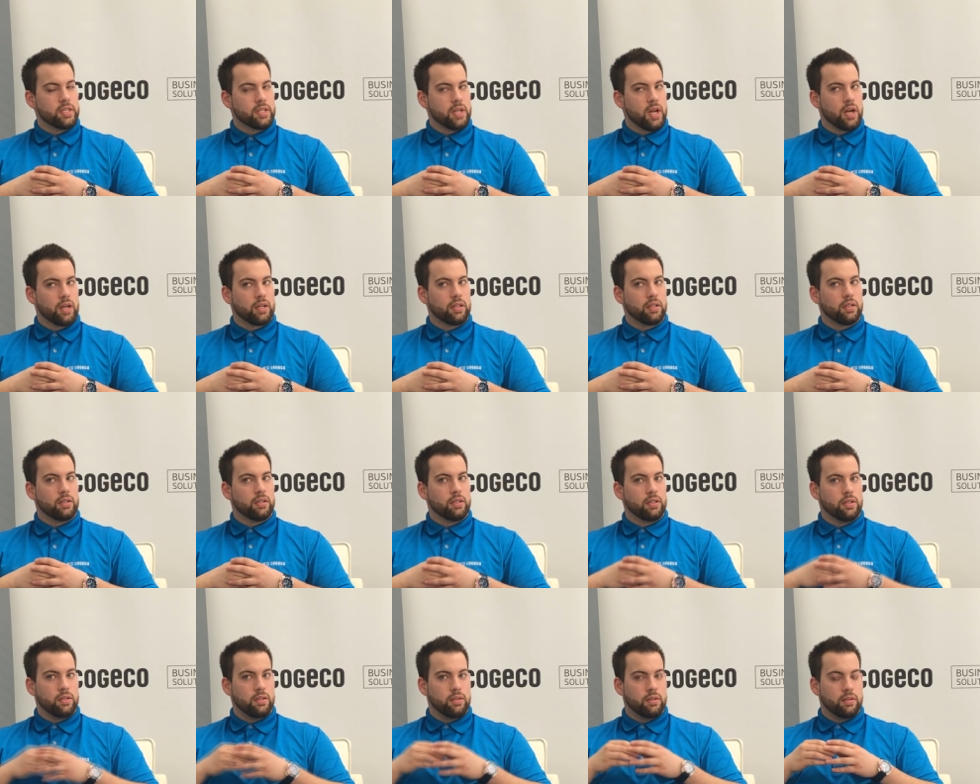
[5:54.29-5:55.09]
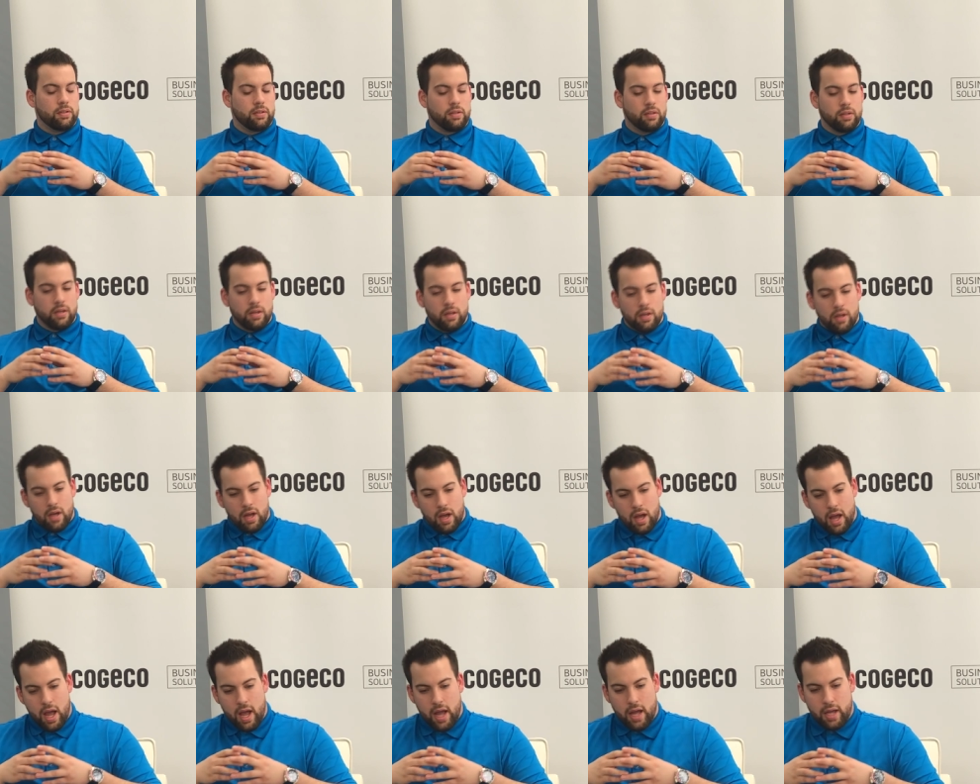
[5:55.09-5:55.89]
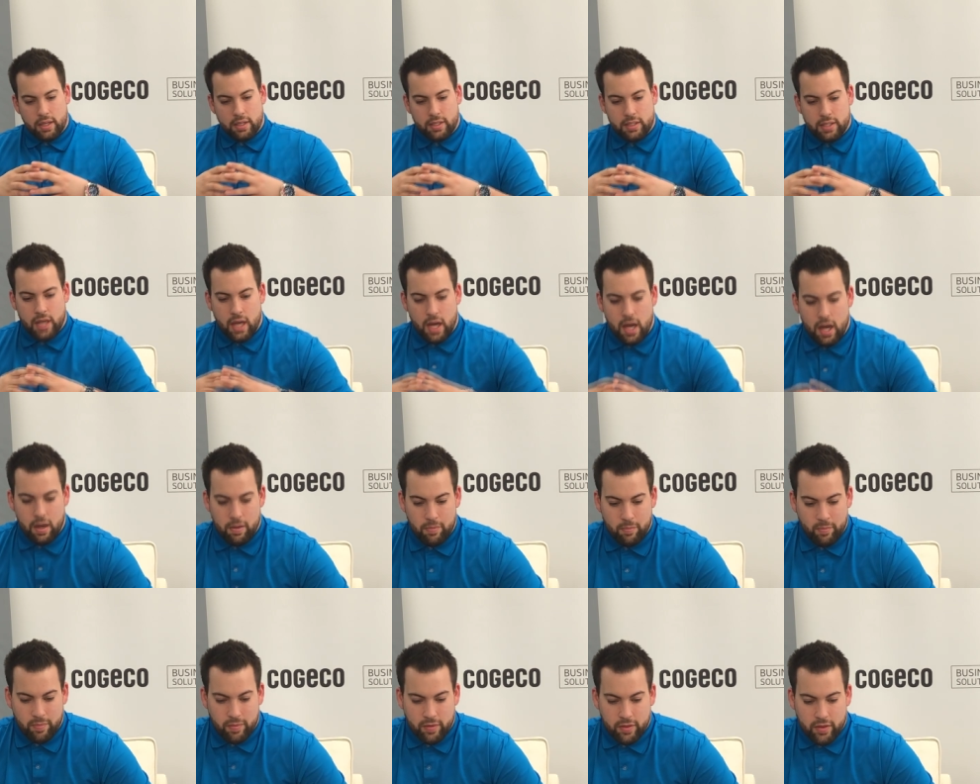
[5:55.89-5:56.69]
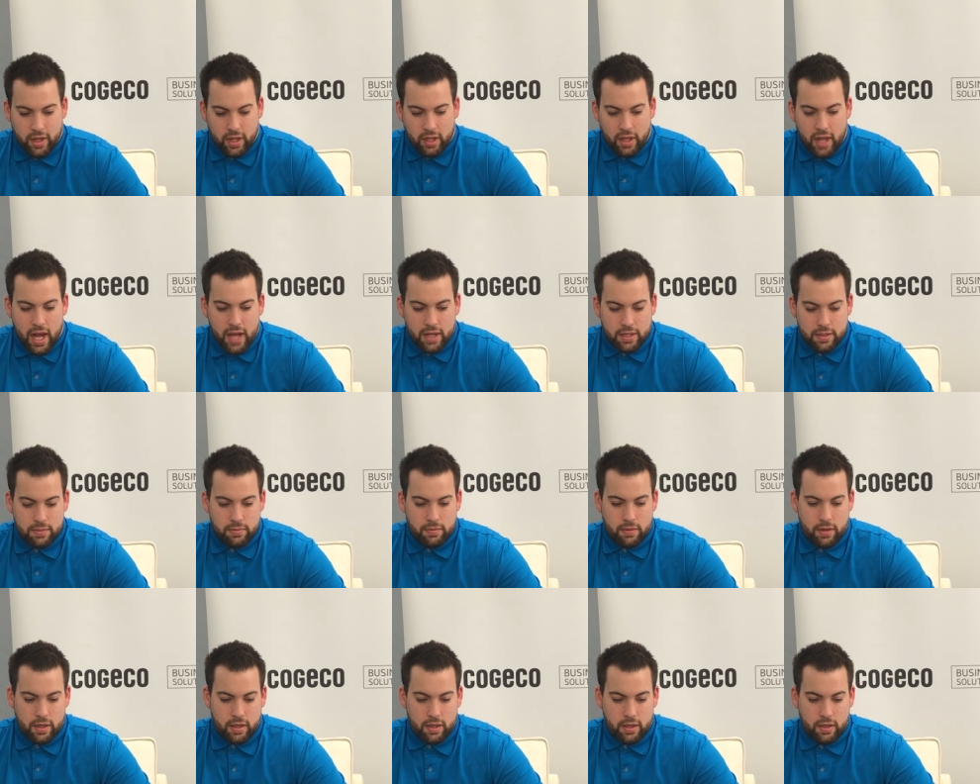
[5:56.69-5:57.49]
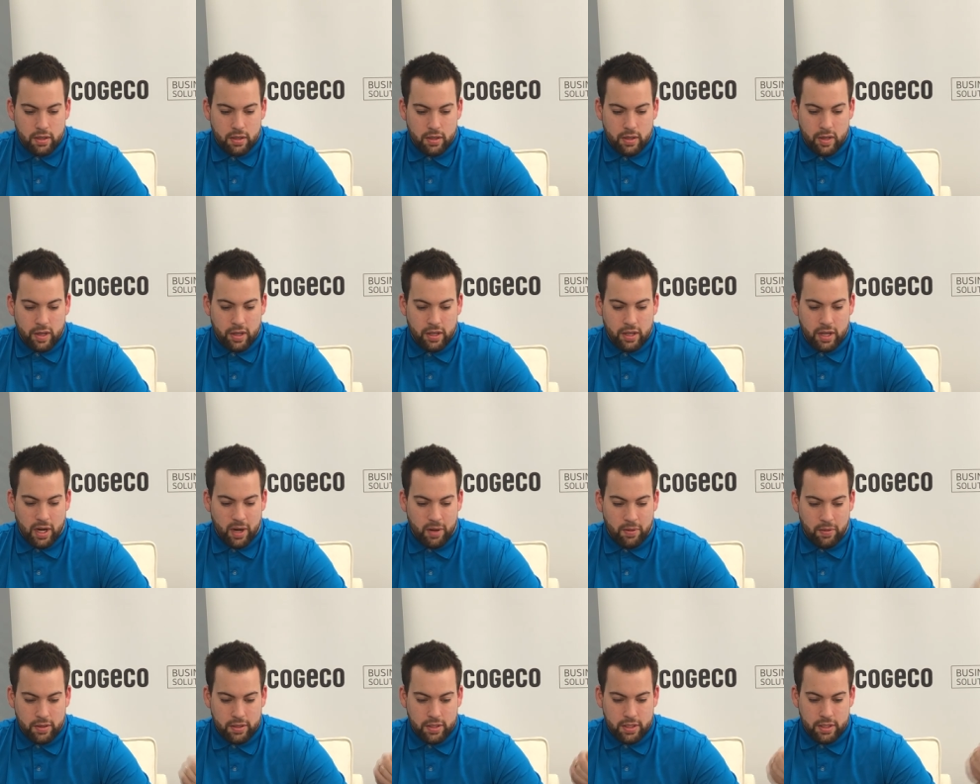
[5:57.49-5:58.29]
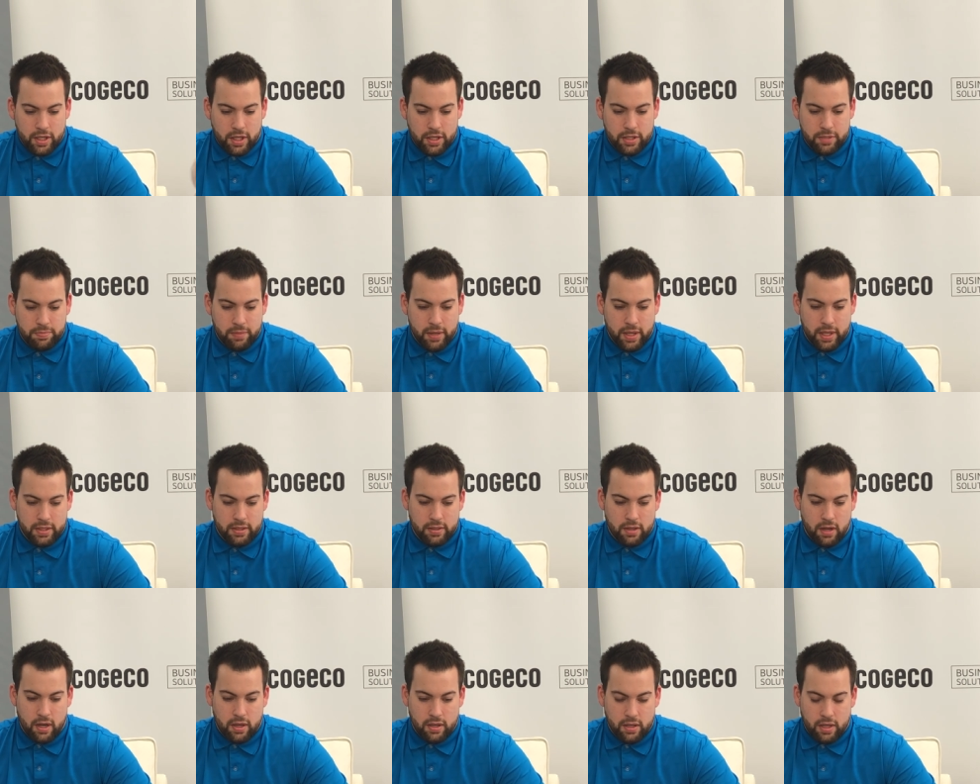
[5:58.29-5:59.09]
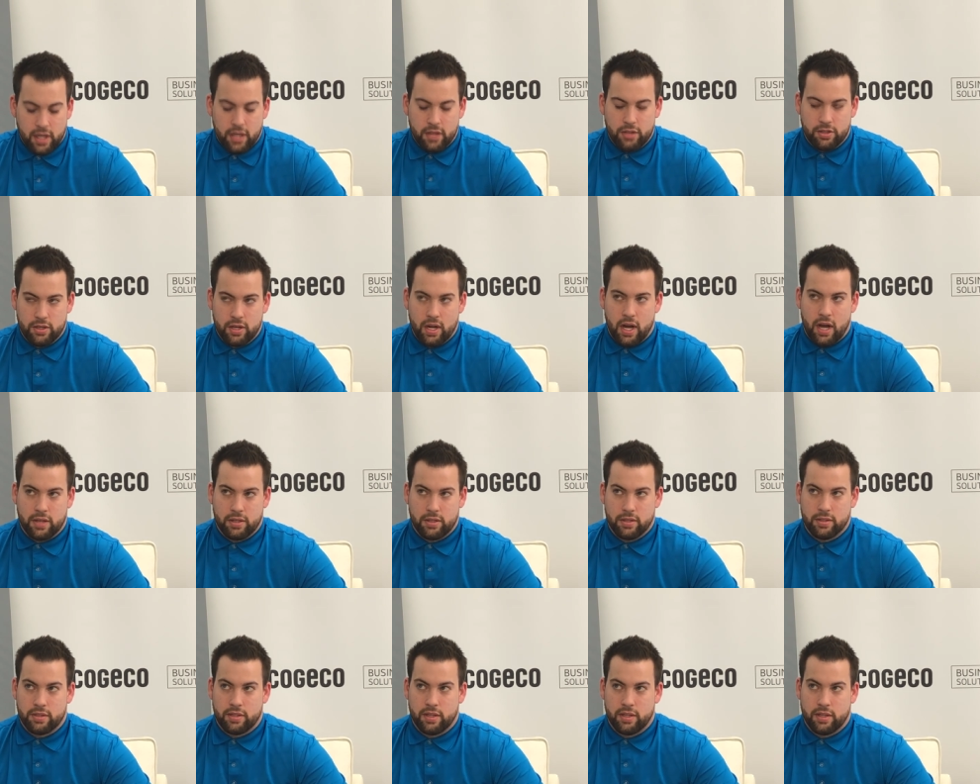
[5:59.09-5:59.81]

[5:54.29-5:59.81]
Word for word: Exactly. Okay. And um, the last one that I want to touch base on that you should ask